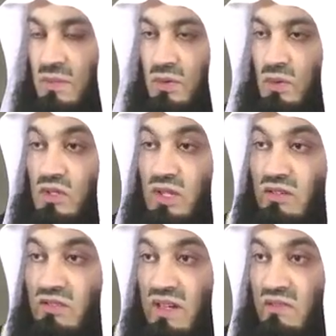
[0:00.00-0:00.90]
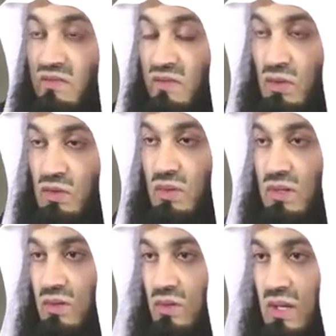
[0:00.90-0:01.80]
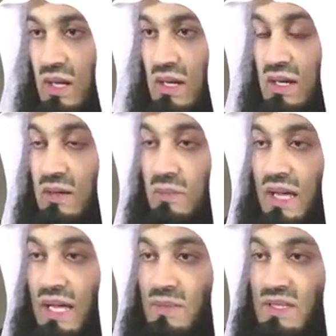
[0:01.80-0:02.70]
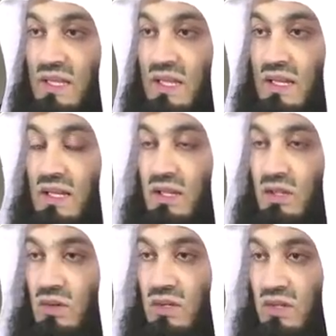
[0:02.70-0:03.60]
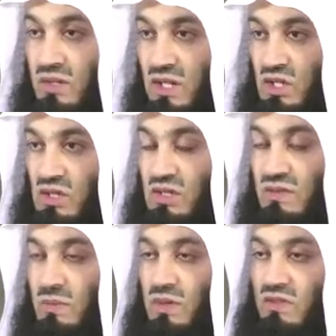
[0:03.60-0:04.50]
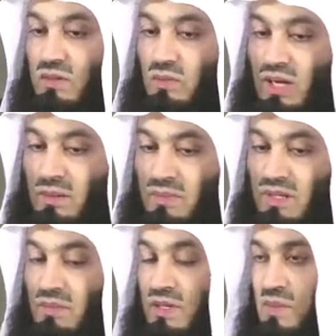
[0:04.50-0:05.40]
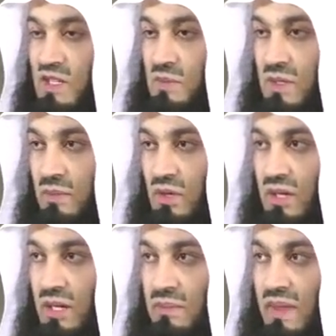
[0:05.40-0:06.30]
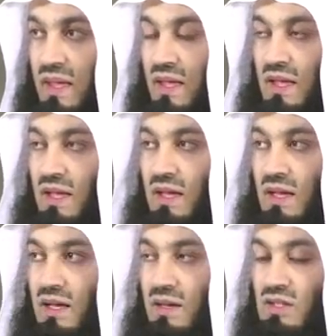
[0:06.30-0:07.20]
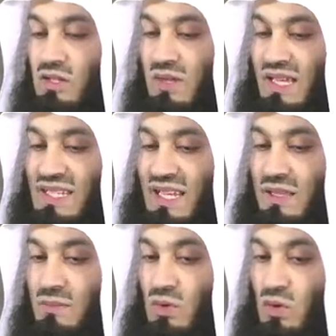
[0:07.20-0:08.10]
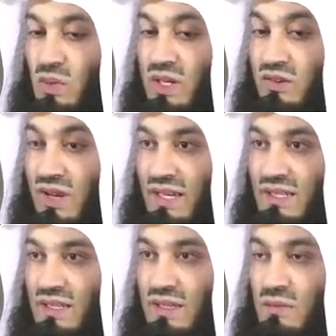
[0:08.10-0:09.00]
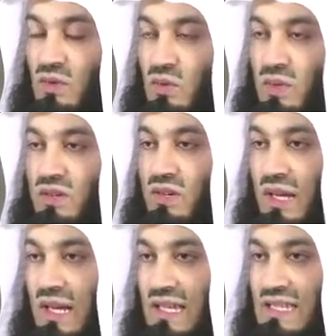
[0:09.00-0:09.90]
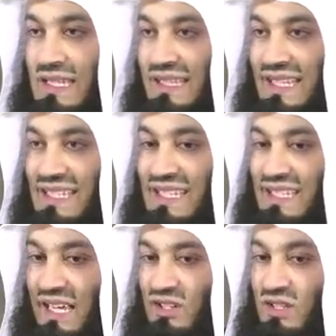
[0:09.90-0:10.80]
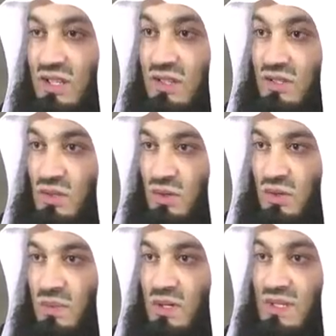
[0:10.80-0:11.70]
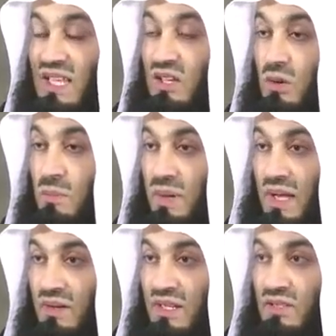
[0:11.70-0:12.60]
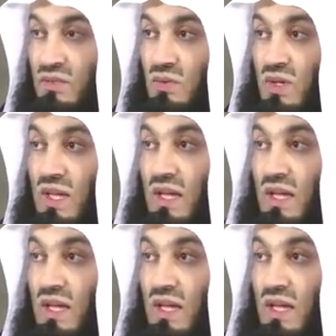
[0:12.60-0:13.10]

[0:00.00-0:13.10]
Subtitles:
people who are trying to find fault with the Quran and perhaps, the narrations of the Prophet Muhammad, may peace be upon him. So they say the more we read, the more we realize that this is actually the truth, because they compare it to